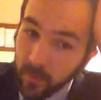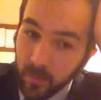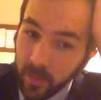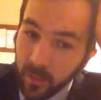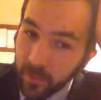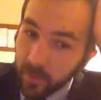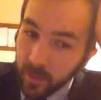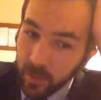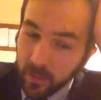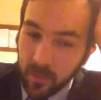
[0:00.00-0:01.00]
They
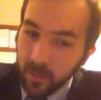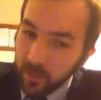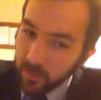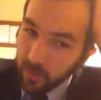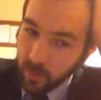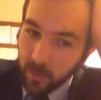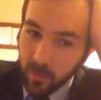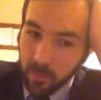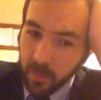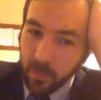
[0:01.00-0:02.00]
like to
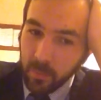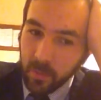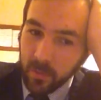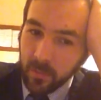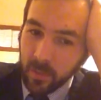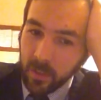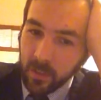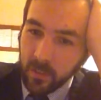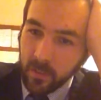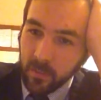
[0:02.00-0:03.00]
control people.
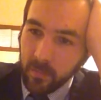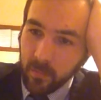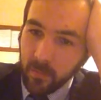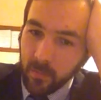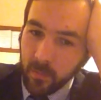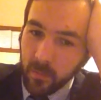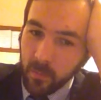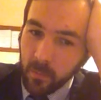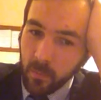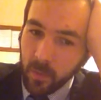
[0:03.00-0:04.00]
And
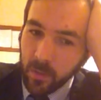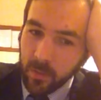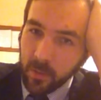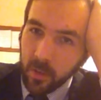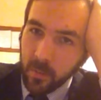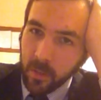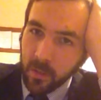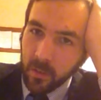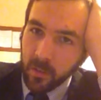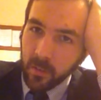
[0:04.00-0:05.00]
one
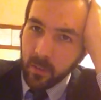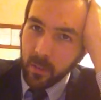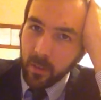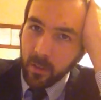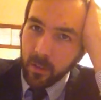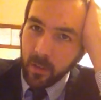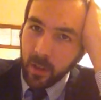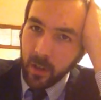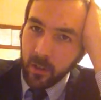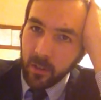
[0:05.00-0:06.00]
sermon, the
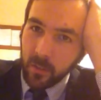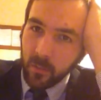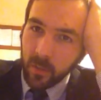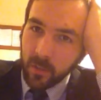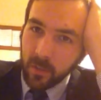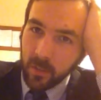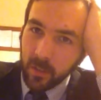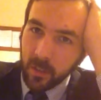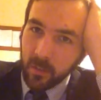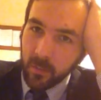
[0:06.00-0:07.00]
hireling wanted
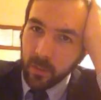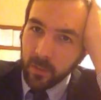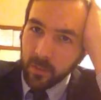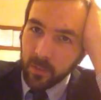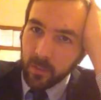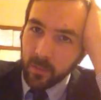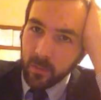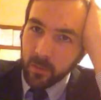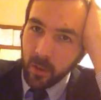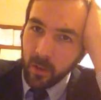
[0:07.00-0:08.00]
to give this
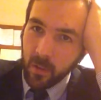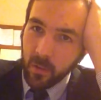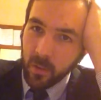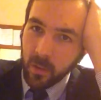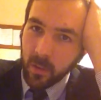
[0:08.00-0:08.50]
show